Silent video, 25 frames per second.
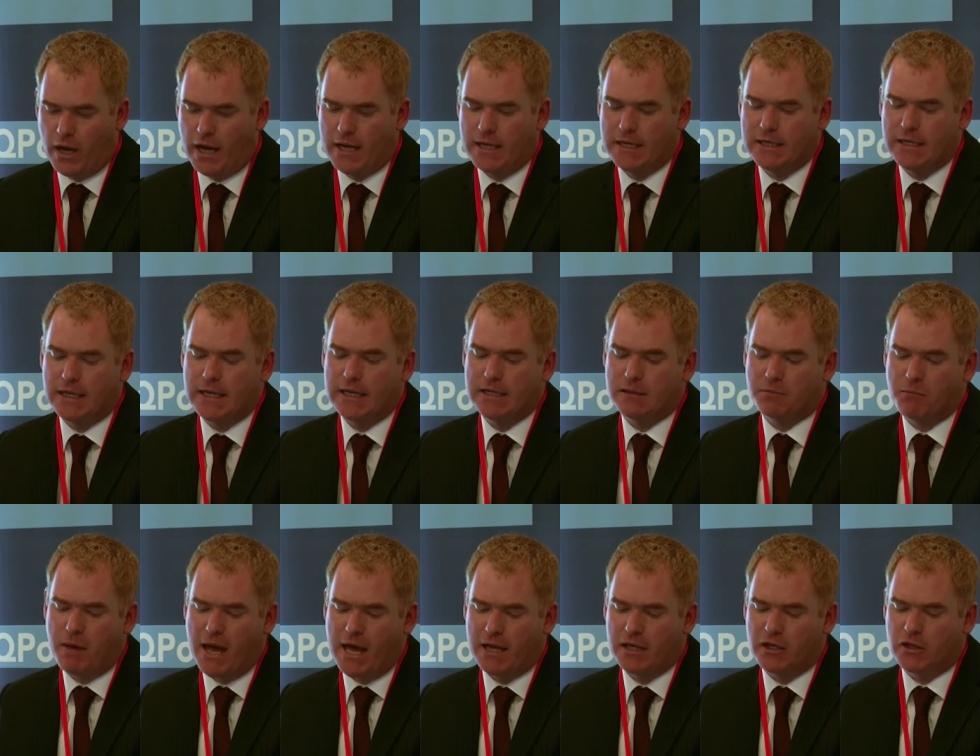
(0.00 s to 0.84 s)
And it is
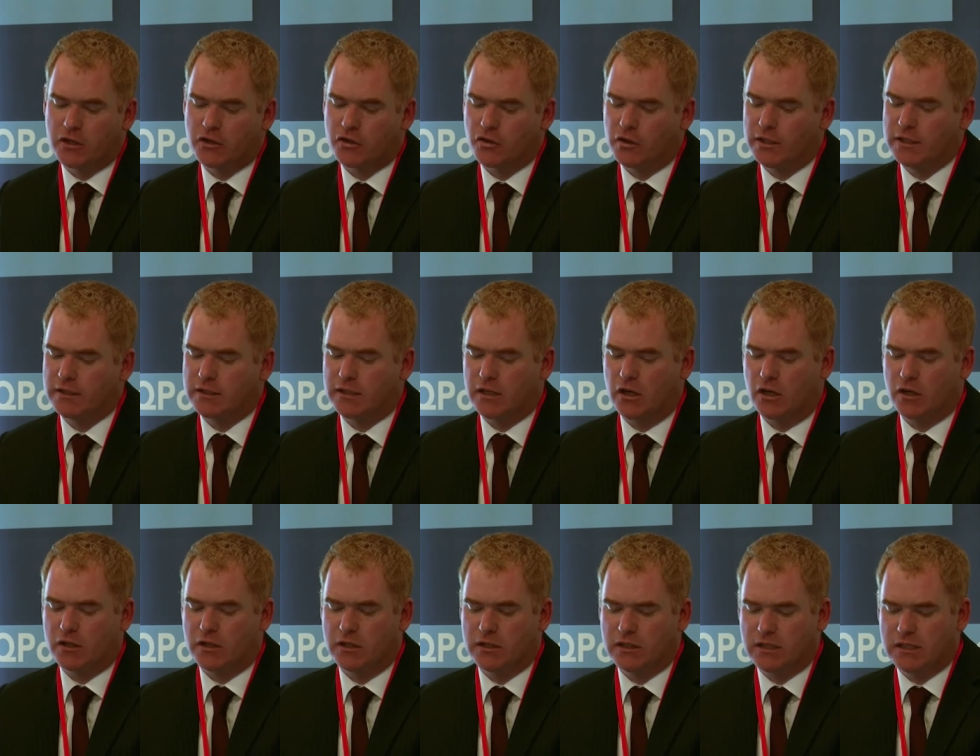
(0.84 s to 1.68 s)
mandatory in
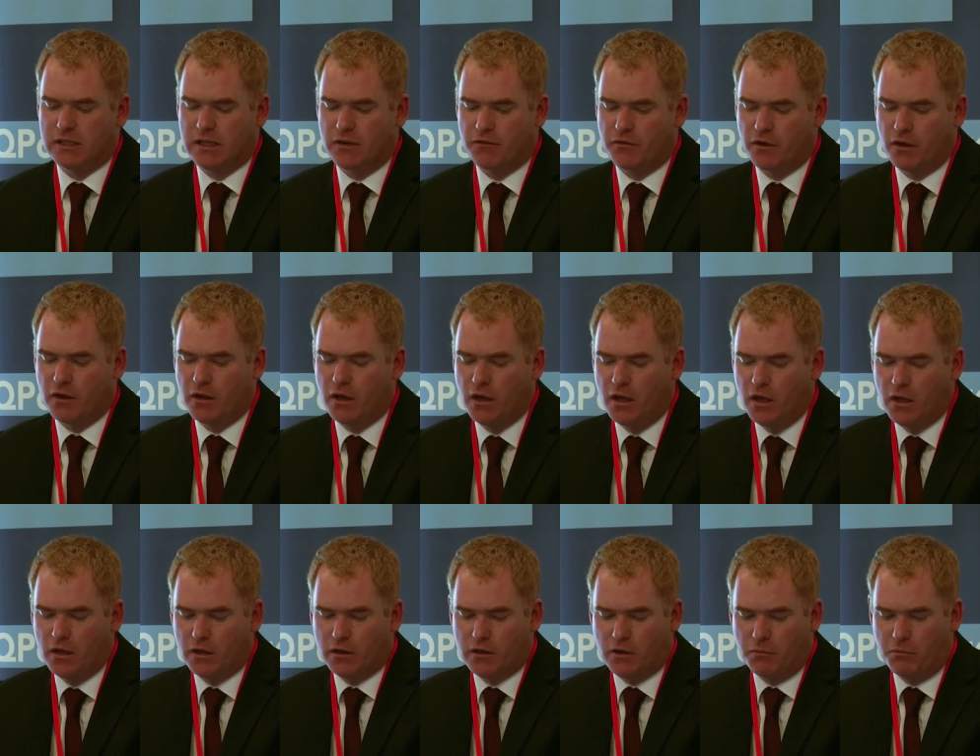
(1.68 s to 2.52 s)
certain civil,
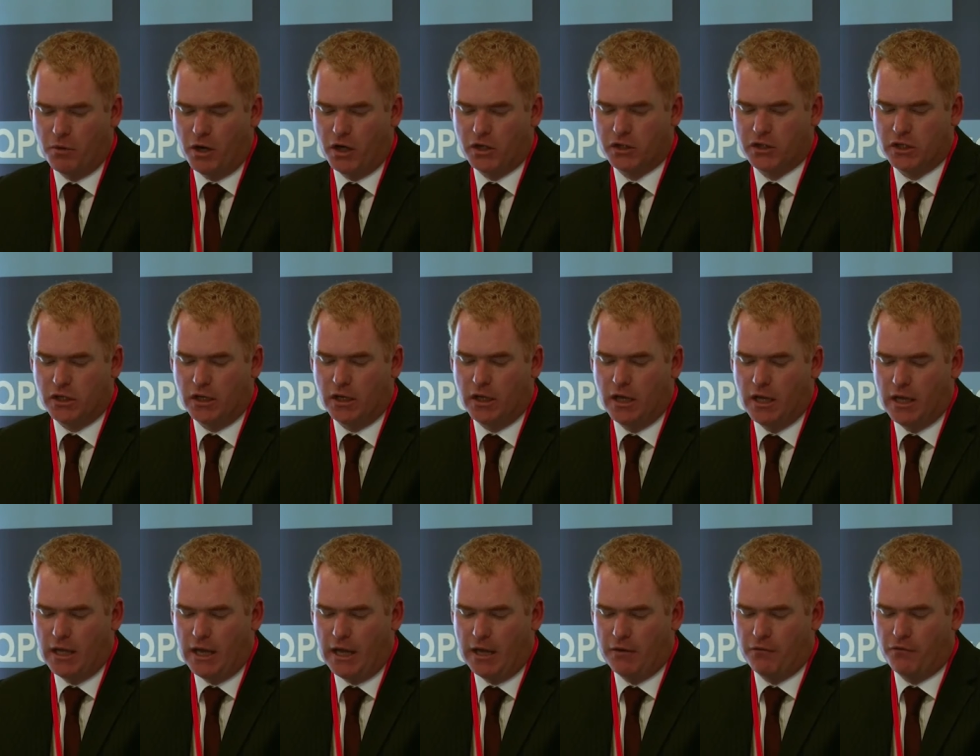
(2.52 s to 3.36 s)
commercial,
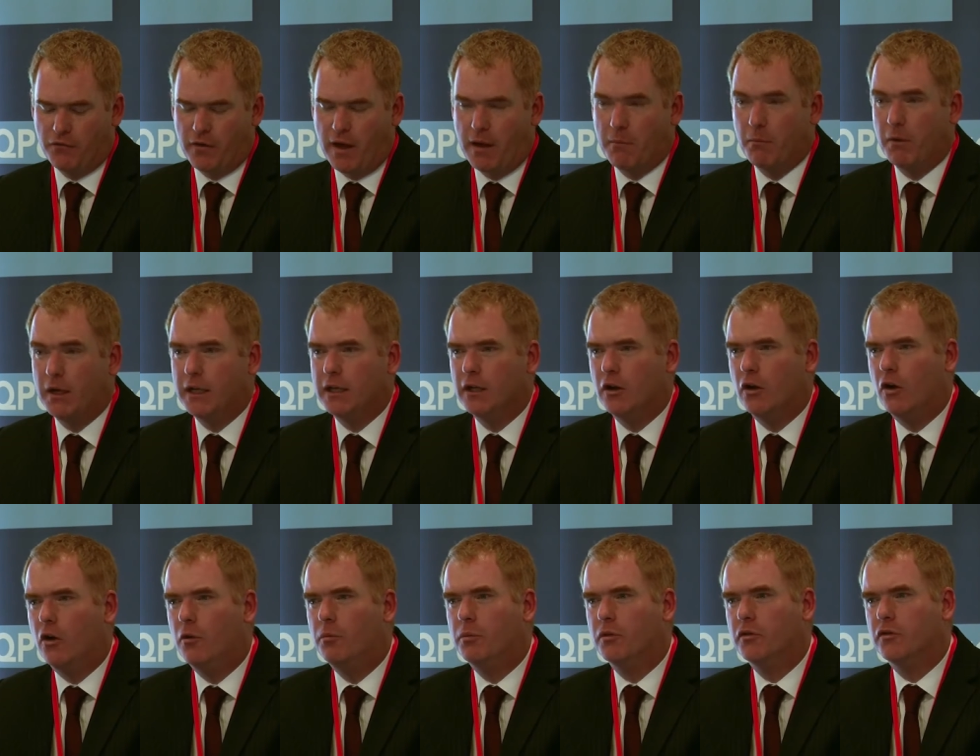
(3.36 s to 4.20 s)
and family
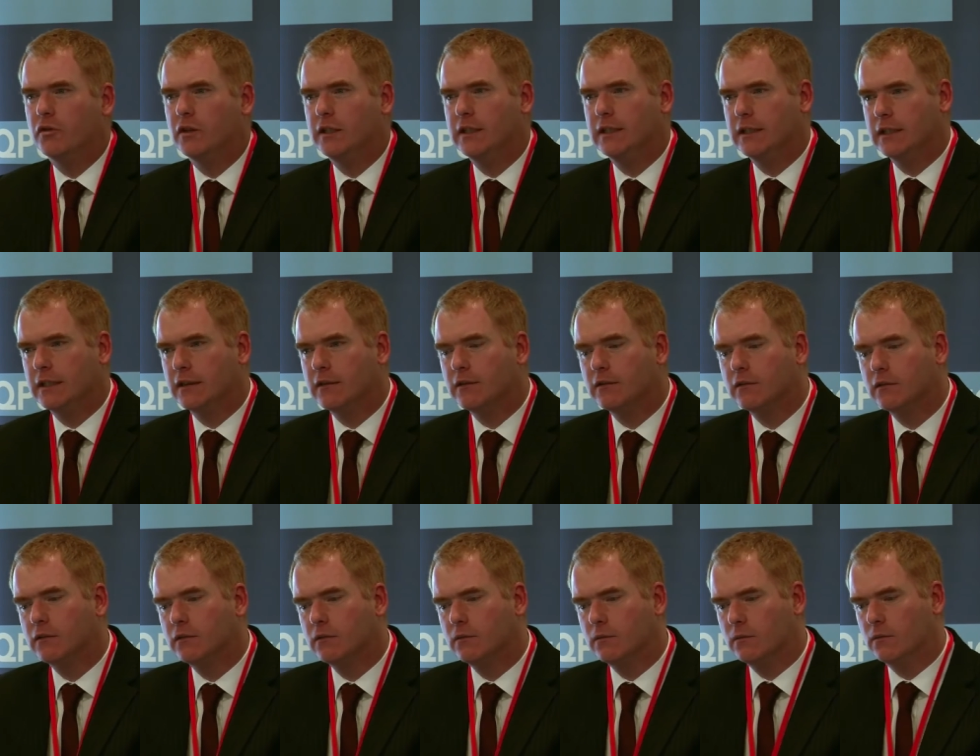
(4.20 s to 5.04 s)
law
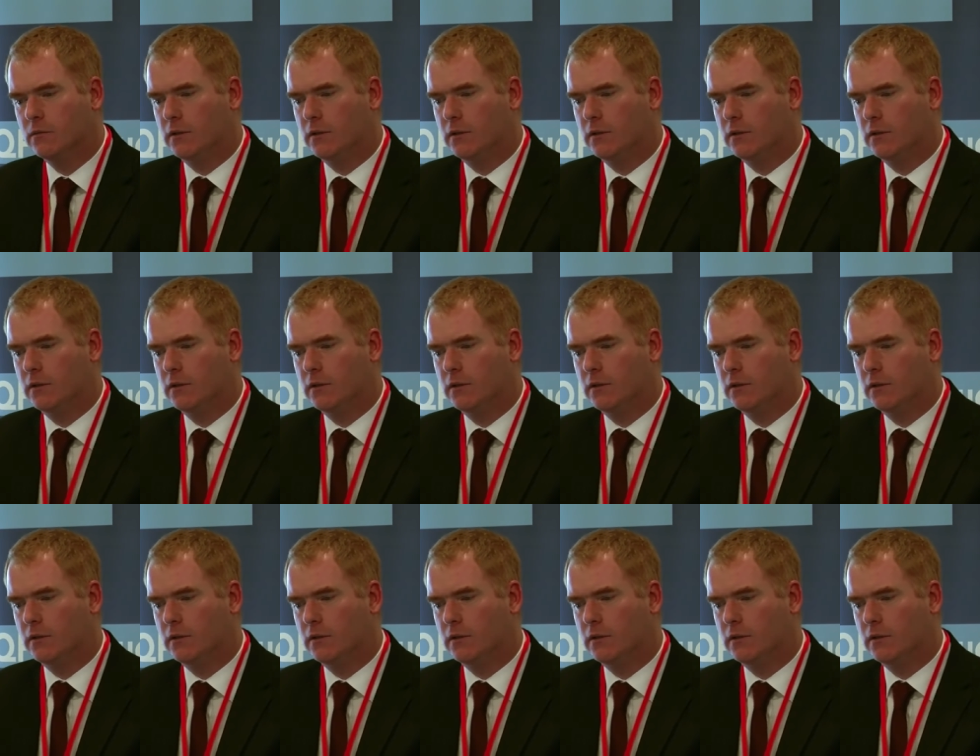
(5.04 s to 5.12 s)
proceedings.